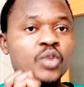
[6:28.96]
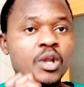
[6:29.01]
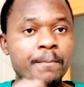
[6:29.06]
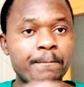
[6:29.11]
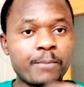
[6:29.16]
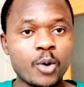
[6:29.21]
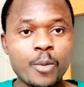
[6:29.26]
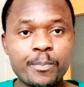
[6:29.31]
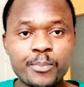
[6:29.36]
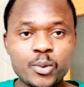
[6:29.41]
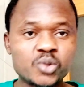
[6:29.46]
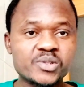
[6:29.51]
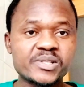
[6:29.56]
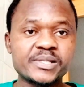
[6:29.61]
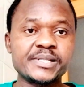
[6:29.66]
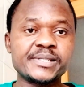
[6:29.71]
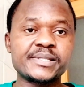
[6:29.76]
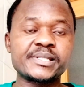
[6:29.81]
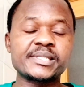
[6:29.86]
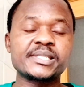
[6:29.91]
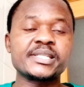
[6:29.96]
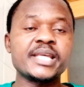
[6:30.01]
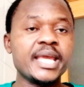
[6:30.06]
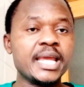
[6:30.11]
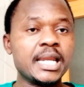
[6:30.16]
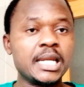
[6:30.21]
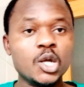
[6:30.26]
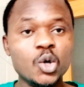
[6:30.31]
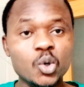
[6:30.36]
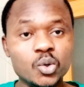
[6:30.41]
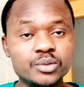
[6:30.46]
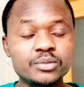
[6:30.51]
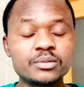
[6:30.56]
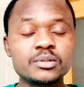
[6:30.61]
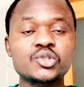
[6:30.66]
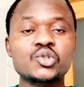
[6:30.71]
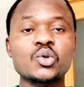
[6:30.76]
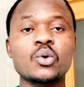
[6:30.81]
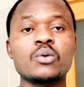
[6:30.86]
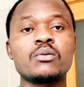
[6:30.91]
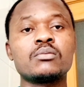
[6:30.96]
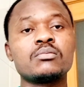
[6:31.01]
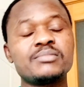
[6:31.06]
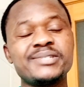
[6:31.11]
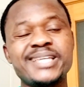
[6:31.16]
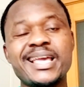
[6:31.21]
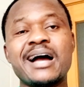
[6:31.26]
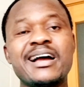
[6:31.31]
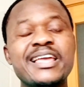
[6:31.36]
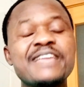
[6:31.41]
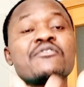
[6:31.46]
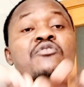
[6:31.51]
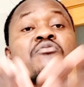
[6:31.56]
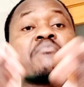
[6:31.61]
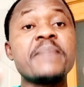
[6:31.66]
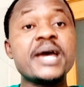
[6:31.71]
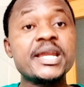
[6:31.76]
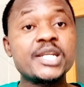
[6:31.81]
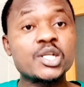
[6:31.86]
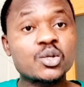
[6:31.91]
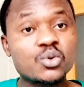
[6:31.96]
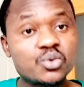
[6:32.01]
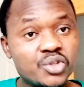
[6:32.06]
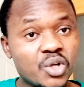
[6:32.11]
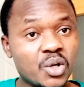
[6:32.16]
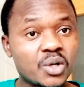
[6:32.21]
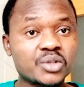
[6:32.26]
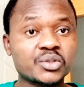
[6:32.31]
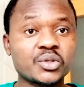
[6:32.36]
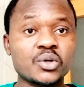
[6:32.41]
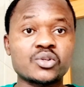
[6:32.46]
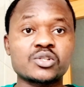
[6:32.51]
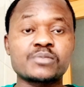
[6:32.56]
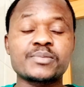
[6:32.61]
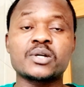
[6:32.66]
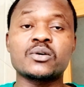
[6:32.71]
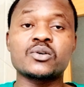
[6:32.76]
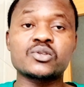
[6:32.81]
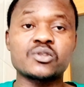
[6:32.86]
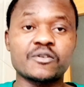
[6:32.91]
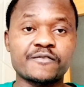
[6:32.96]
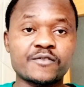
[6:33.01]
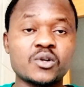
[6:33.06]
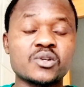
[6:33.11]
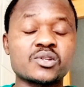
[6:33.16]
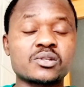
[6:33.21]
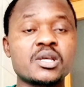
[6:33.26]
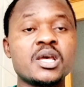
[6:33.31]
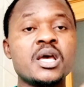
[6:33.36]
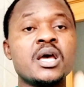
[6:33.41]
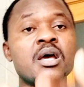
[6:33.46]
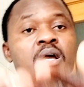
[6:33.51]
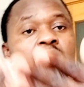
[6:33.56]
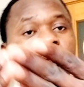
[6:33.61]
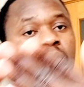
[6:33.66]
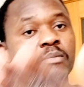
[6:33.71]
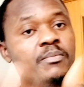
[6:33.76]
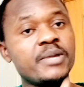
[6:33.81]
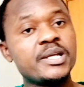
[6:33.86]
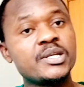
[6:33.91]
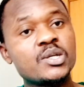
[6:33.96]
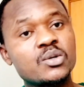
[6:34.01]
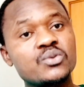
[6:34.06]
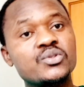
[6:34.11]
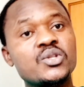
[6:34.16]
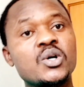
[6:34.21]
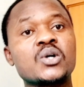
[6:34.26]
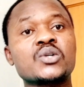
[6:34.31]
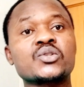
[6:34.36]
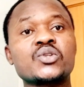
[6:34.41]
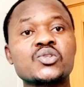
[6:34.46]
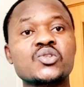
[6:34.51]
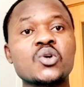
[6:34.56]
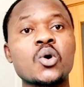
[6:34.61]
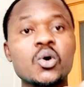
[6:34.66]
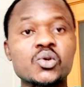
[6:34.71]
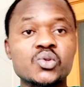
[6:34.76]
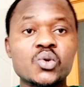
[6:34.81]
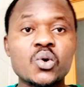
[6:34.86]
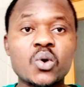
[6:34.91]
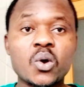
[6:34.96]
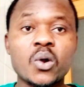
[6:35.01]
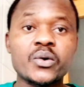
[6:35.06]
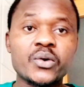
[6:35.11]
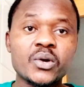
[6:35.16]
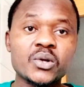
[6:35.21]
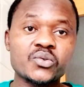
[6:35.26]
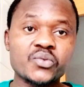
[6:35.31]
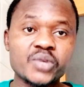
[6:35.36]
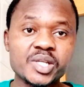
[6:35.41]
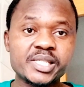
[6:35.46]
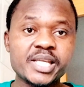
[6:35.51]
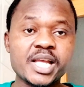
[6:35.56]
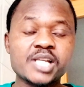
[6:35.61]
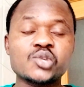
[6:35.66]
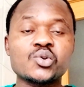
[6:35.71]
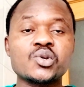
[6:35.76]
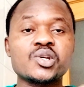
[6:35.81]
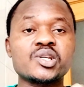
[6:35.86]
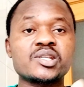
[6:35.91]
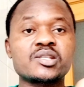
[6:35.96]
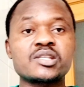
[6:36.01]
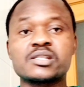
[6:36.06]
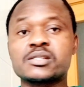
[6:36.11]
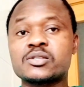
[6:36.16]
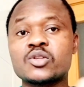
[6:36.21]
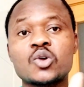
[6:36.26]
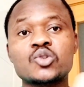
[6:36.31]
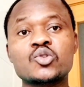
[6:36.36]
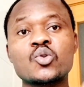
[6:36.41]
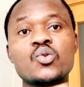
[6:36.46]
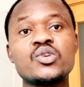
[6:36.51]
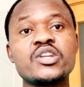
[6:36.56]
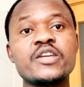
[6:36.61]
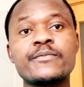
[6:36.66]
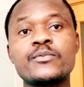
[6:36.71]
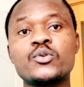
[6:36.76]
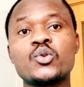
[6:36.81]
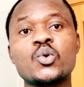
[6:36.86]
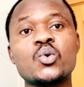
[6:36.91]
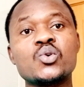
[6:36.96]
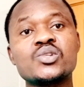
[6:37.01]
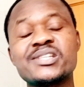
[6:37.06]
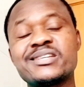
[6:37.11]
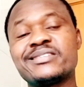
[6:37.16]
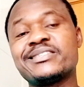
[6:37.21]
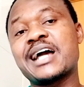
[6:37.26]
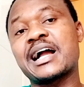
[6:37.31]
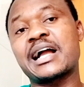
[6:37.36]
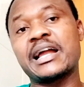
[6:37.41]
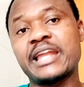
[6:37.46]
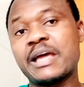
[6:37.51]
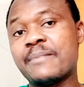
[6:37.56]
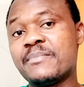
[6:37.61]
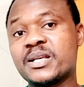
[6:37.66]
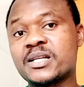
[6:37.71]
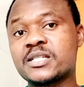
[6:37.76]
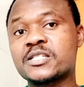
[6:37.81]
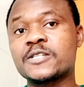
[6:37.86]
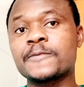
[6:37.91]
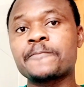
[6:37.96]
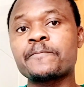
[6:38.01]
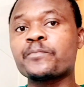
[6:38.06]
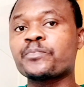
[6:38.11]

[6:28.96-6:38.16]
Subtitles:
purposes alone. So yeah, even medical doctors, because of course the medical doctors also conduct research. So it is not only those in the academics